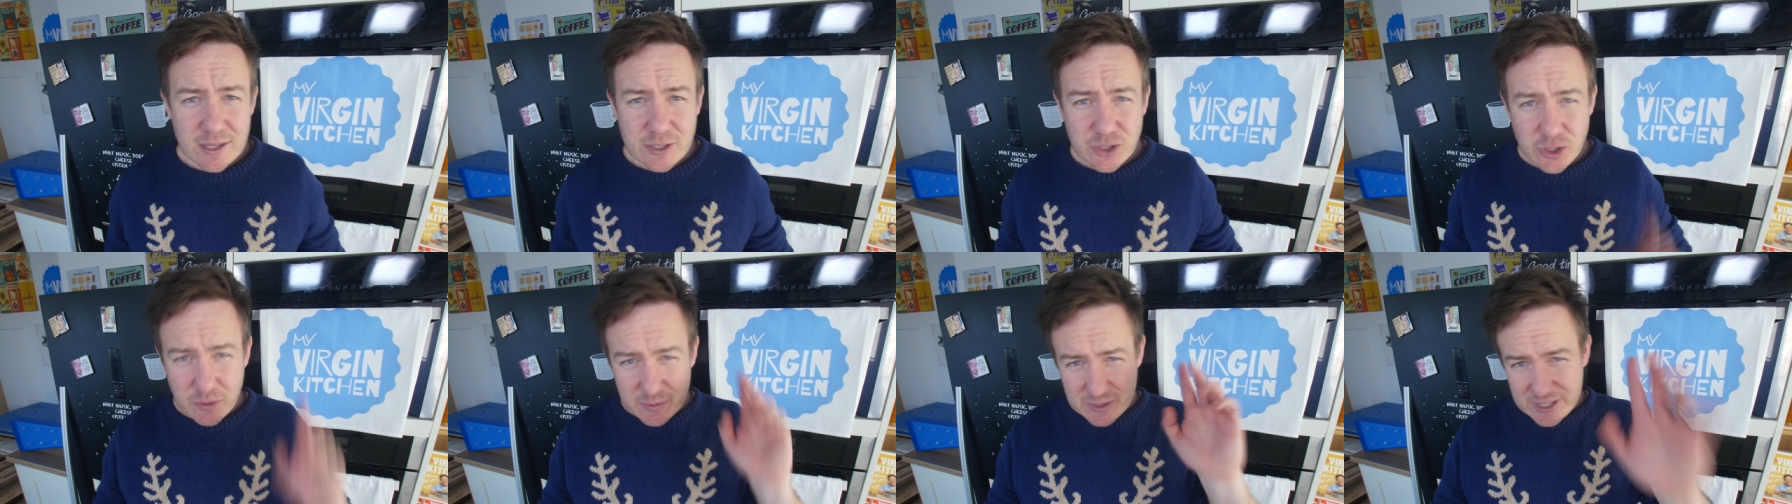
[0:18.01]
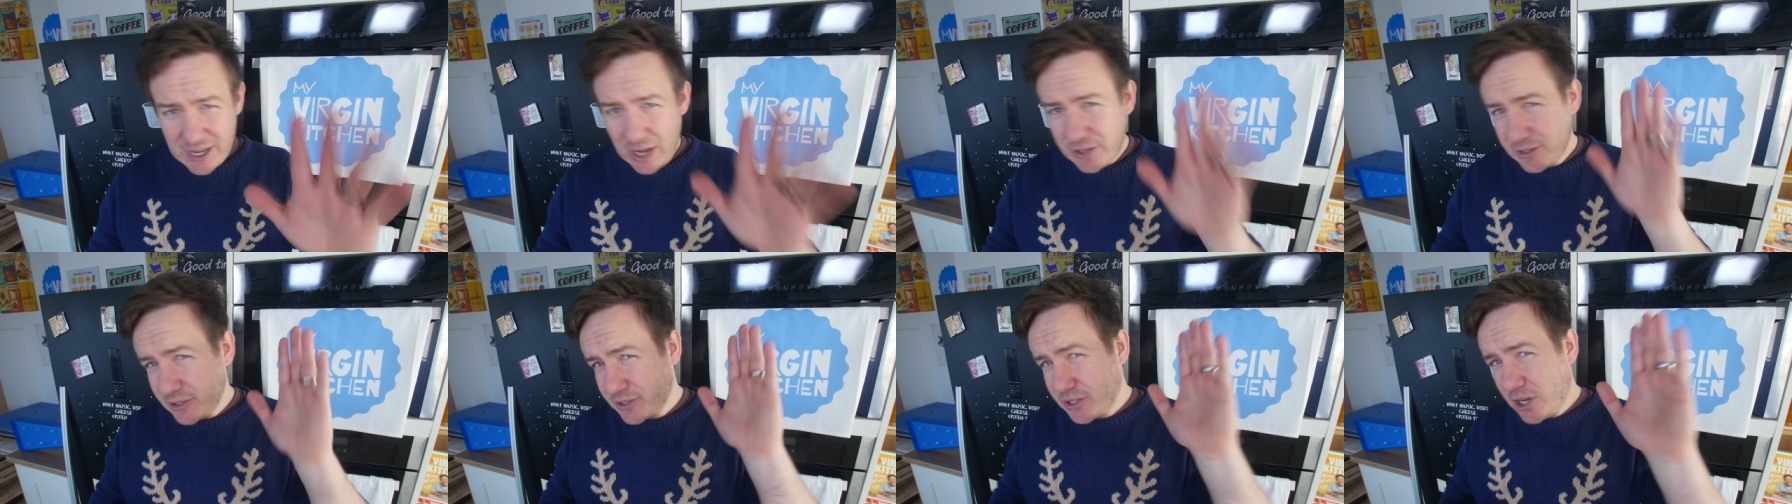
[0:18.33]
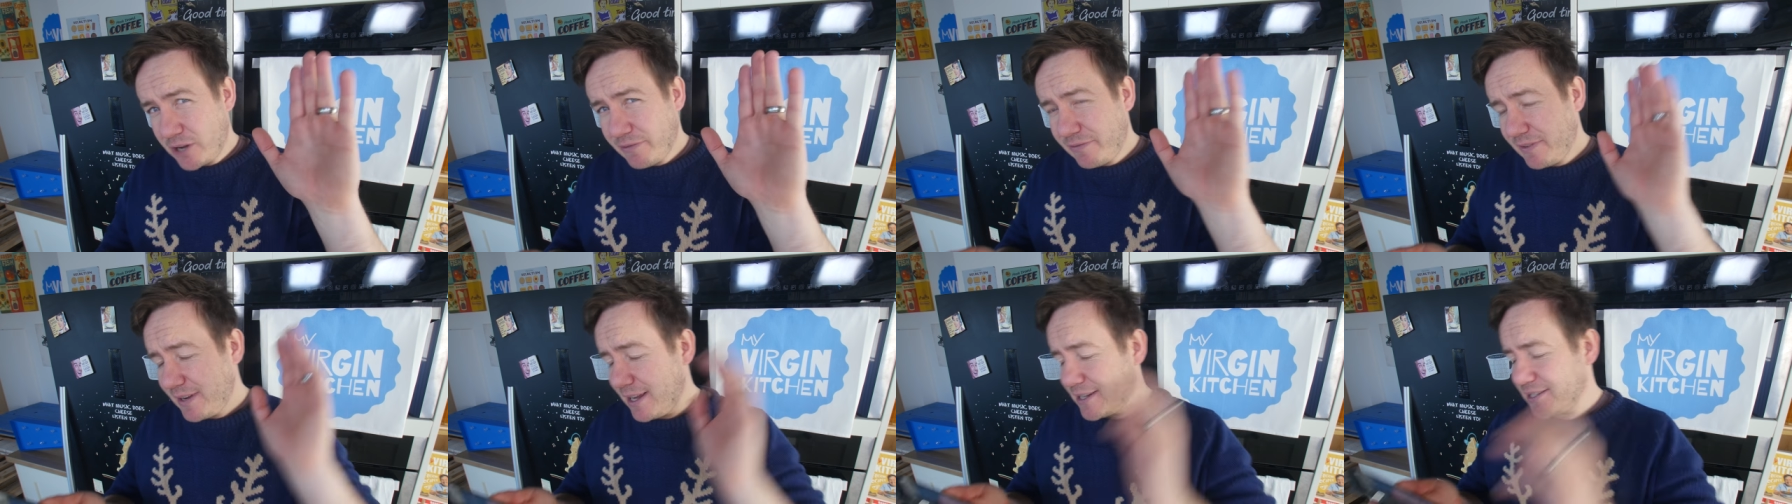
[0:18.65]
So I'm sat on the
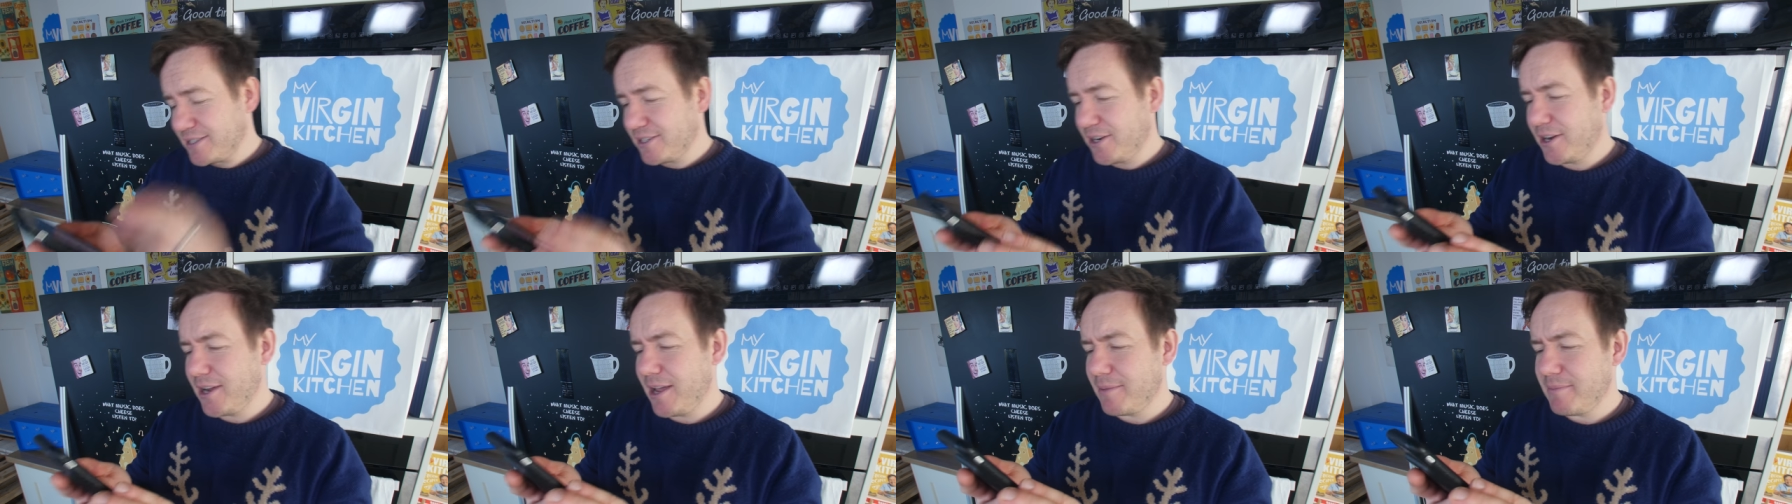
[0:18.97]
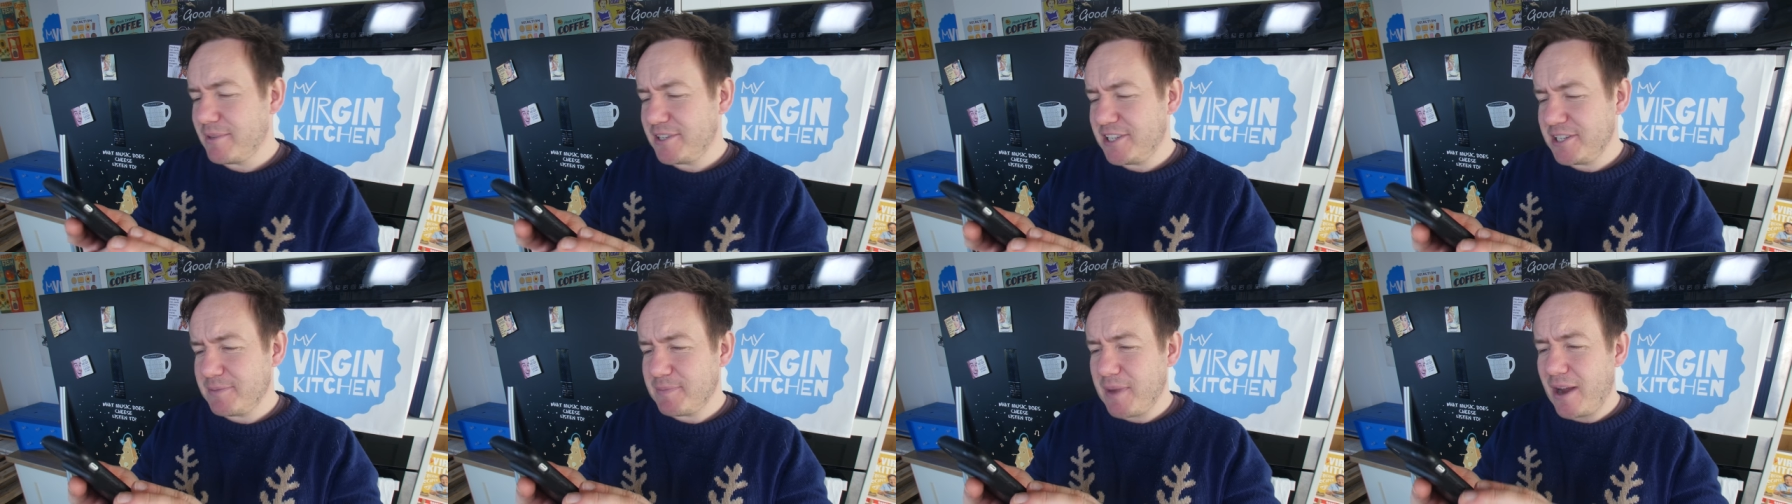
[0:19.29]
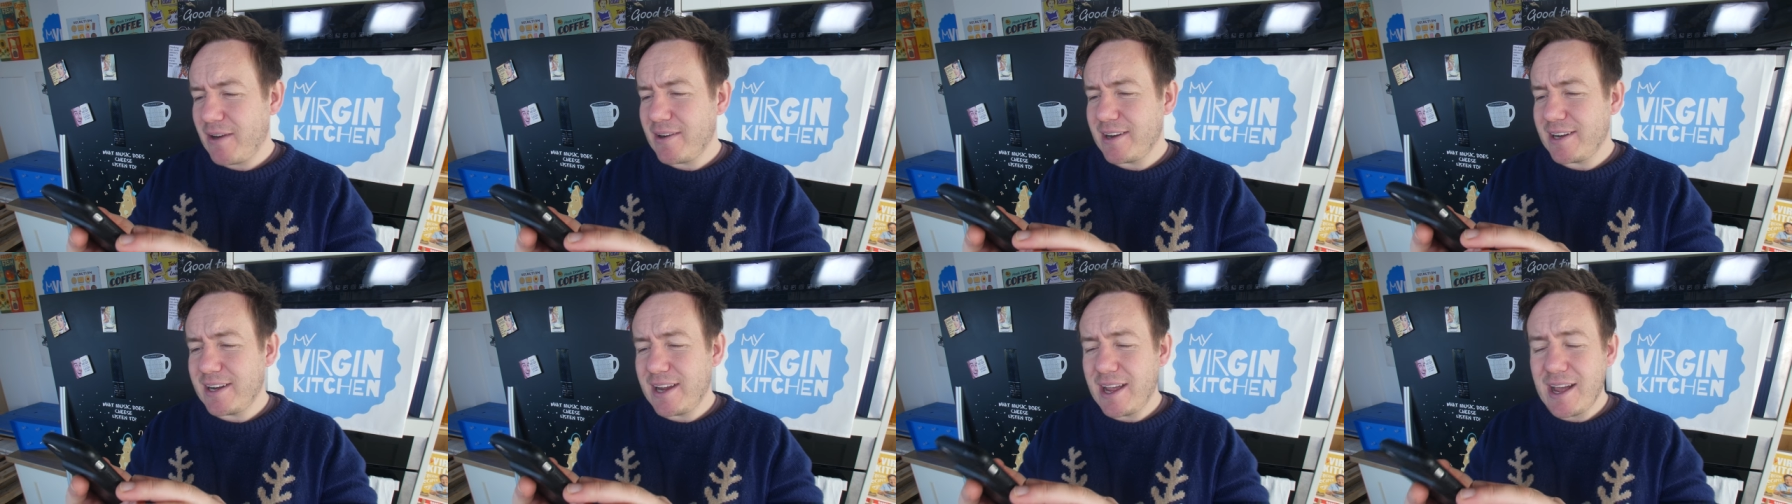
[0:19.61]
sofa last night and Mrs.
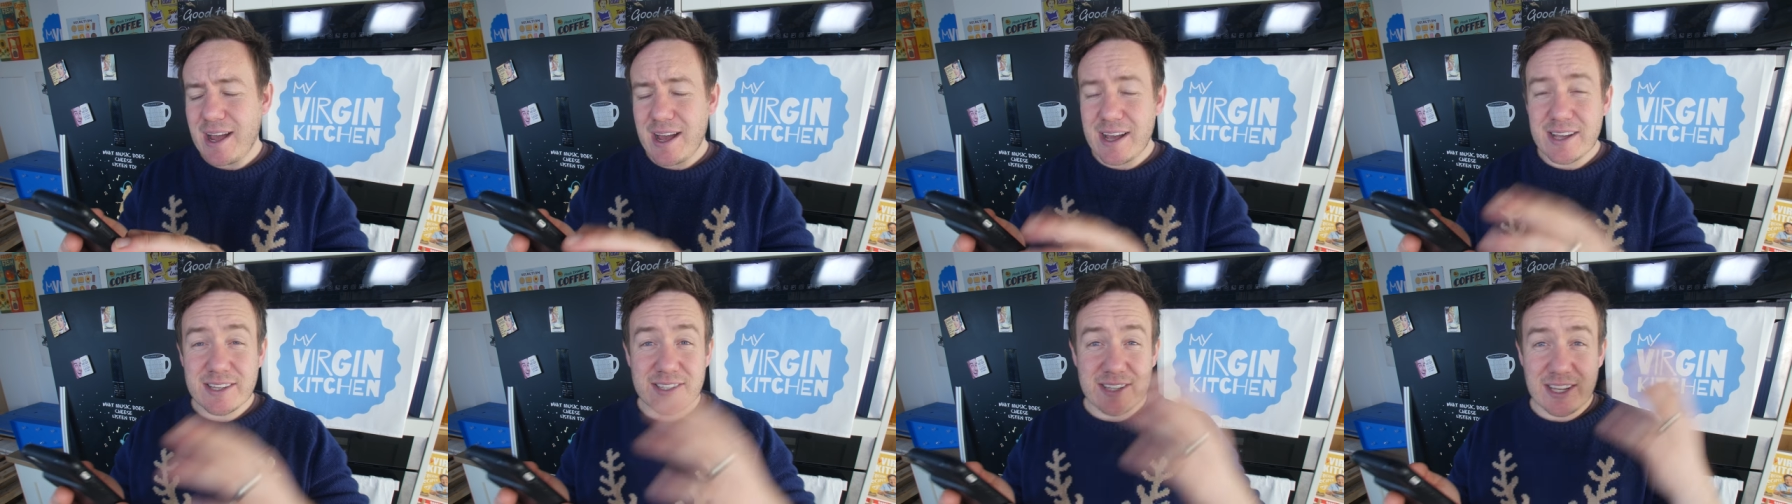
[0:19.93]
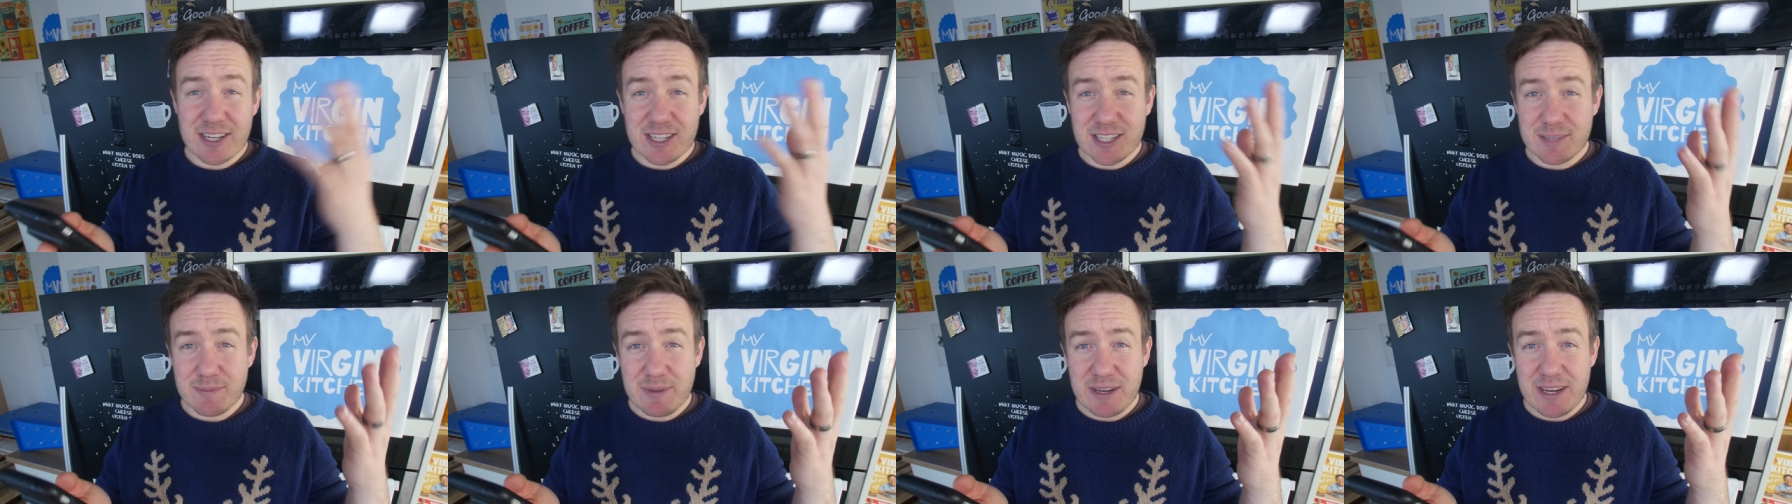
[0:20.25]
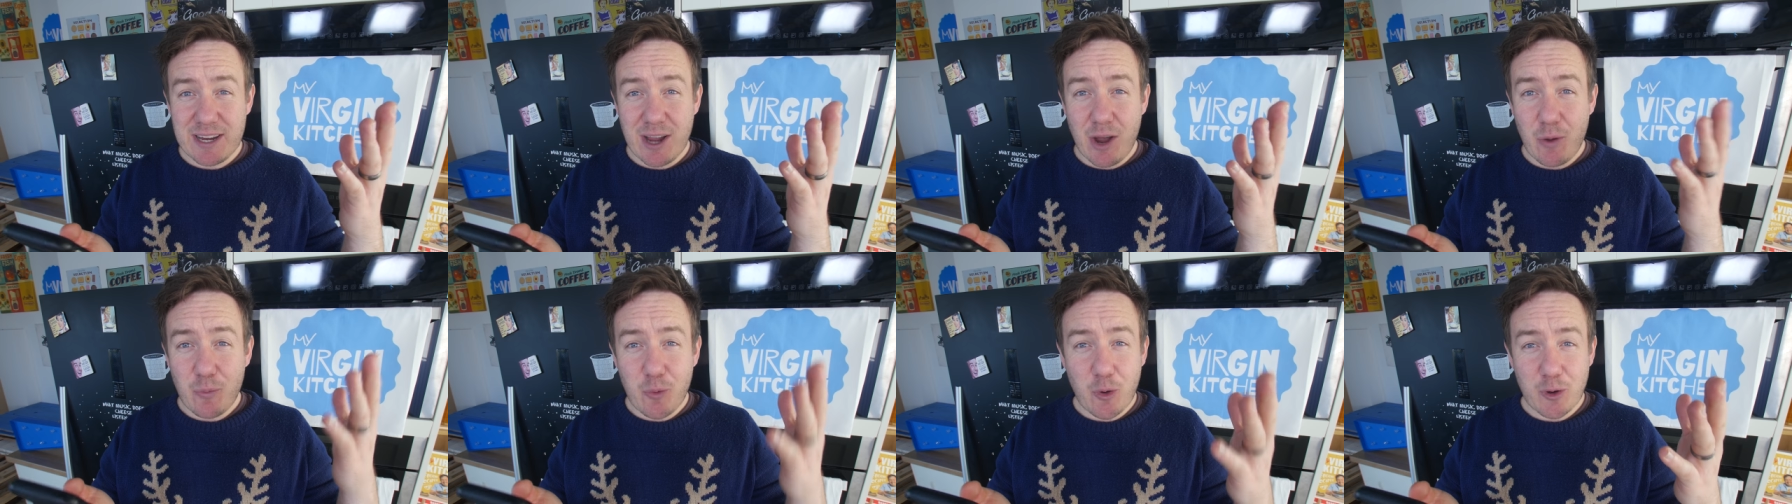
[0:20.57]
Barry uh, sends
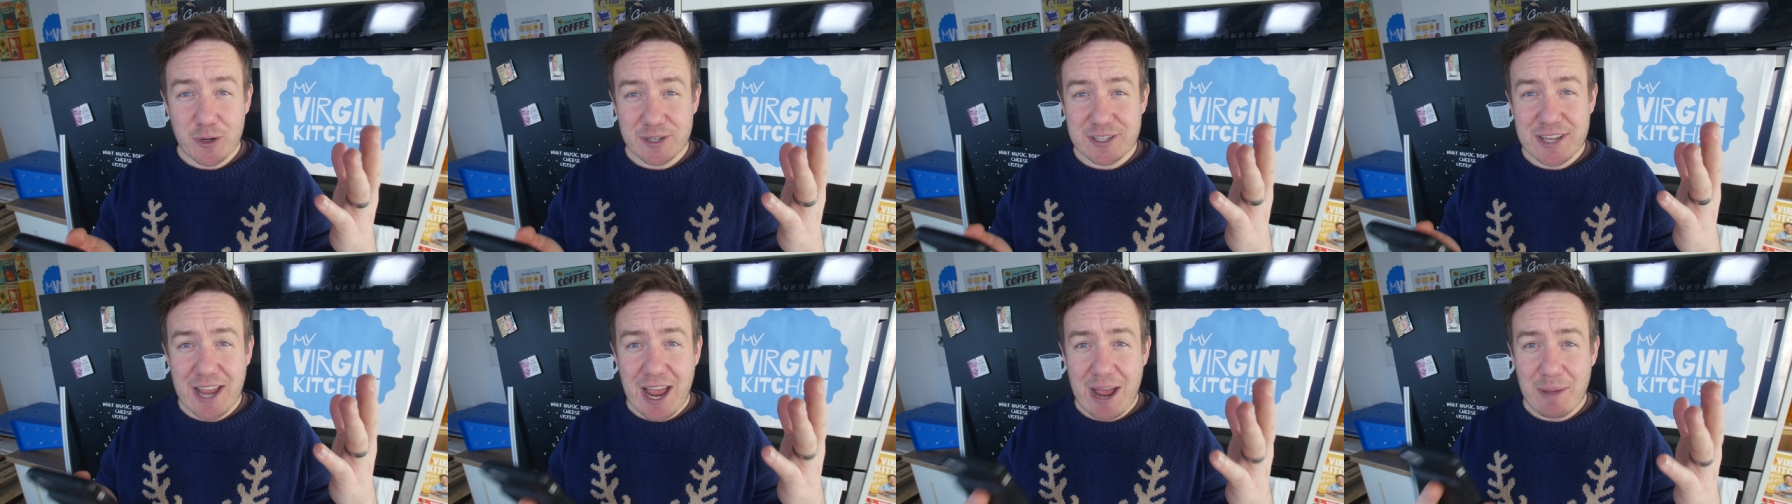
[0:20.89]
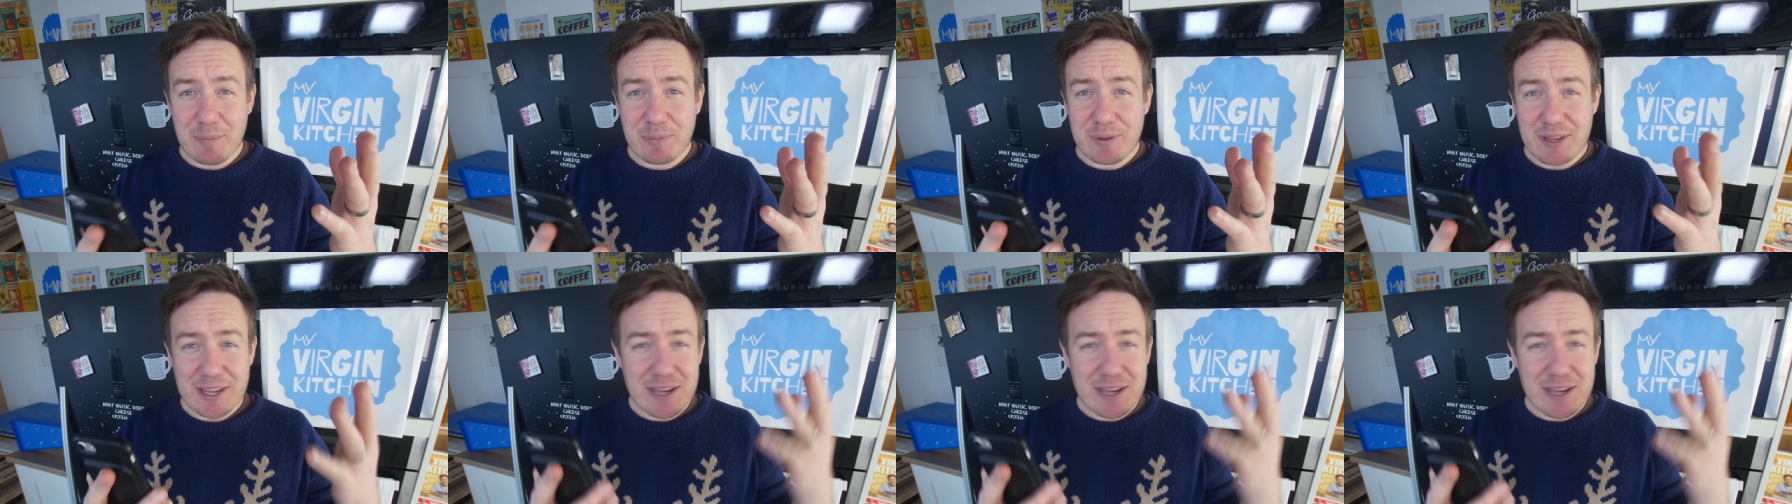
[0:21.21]
me a WhatsApp,